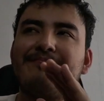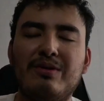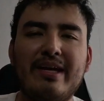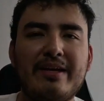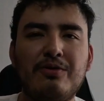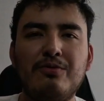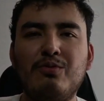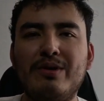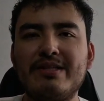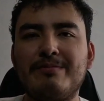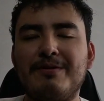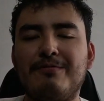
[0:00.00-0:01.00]
like 2
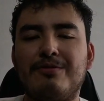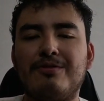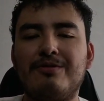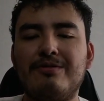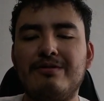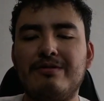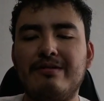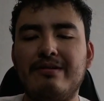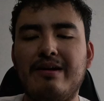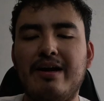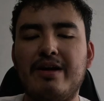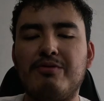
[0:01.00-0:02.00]
weeks before,
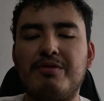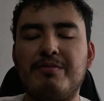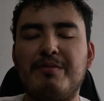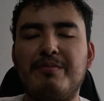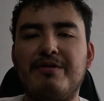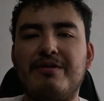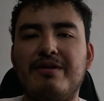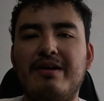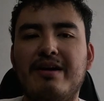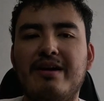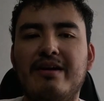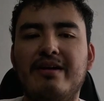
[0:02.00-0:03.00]
I remember
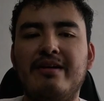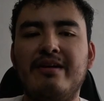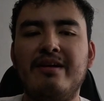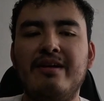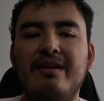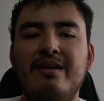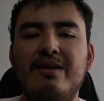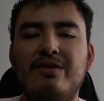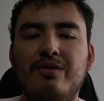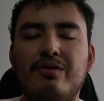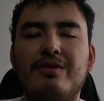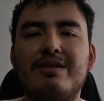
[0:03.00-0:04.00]
I
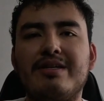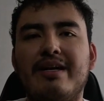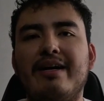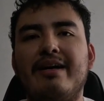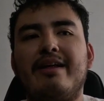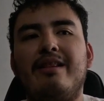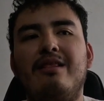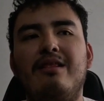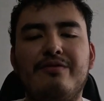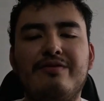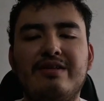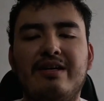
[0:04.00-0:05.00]
noticed I had a
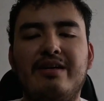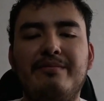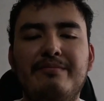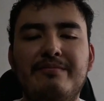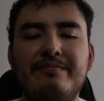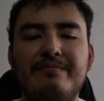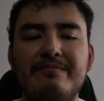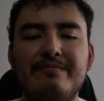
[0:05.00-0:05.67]
lot of time